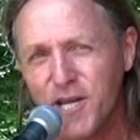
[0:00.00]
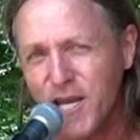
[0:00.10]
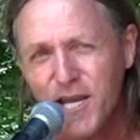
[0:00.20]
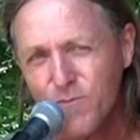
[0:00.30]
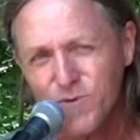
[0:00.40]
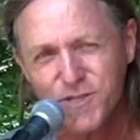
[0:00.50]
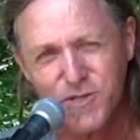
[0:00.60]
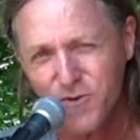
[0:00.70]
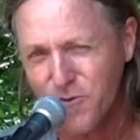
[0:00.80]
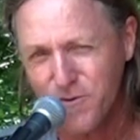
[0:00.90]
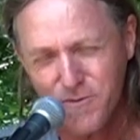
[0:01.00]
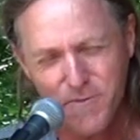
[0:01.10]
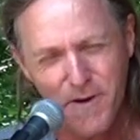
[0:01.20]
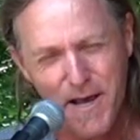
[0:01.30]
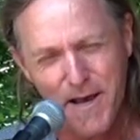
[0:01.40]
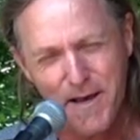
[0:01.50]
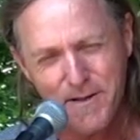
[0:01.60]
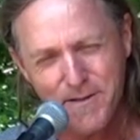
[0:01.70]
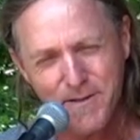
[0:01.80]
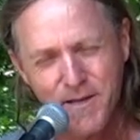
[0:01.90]
team was doing
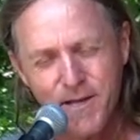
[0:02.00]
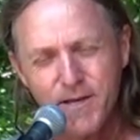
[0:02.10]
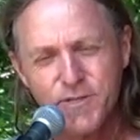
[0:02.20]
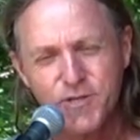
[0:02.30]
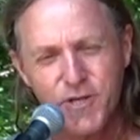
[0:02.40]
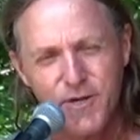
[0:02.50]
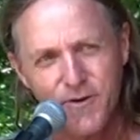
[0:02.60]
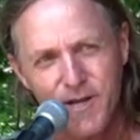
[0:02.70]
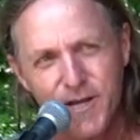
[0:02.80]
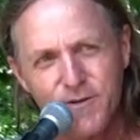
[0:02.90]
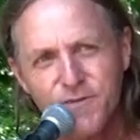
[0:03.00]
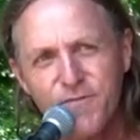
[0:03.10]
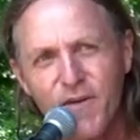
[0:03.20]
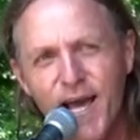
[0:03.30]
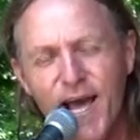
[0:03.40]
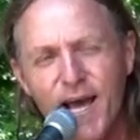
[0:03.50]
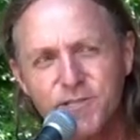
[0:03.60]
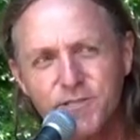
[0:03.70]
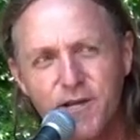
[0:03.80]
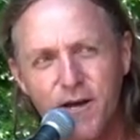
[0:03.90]
well. The cheerleaders
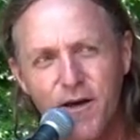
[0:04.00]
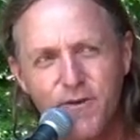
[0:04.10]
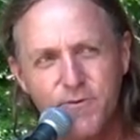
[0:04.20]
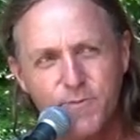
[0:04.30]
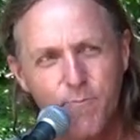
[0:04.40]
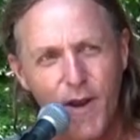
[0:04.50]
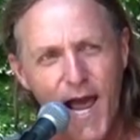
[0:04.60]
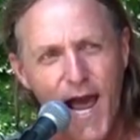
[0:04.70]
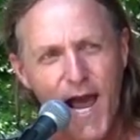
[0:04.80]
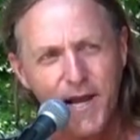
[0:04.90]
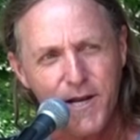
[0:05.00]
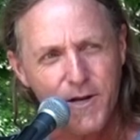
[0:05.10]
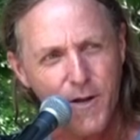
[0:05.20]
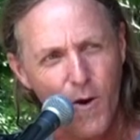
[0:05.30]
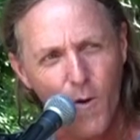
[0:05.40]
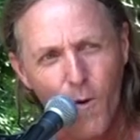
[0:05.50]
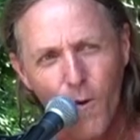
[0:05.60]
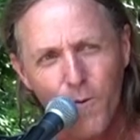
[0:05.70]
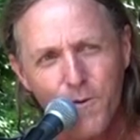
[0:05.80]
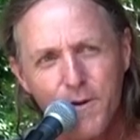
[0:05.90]
flashed the colors black and
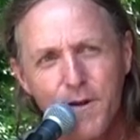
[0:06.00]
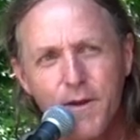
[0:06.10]
gold.